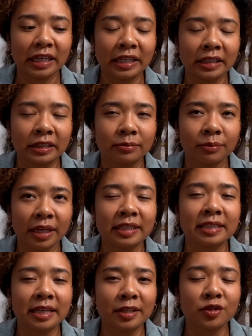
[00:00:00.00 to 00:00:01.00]
it
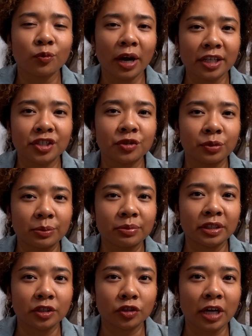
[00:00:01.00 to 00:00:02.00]
makes sense why she would
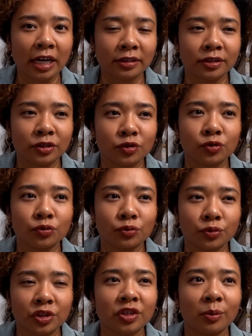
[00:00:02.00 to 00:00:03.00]
be attracted to
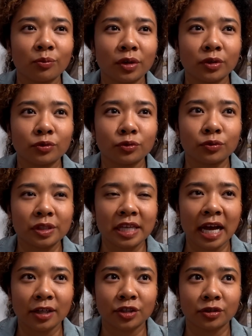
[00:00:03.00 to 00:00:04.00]
someone who is
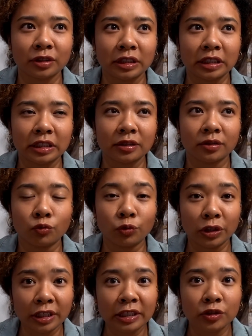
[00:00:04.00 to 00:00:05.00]
actually
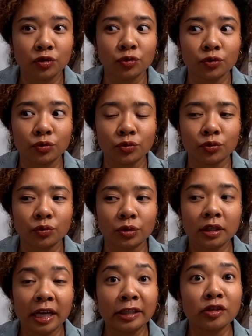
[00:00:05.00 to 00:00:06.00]
willing to
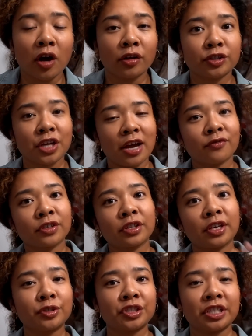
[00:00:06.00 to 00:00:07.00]
acknowledge
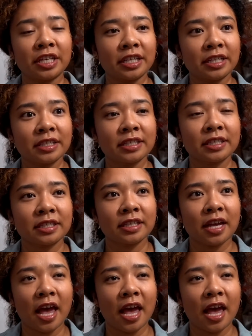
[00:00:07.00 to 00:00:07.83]
everything she is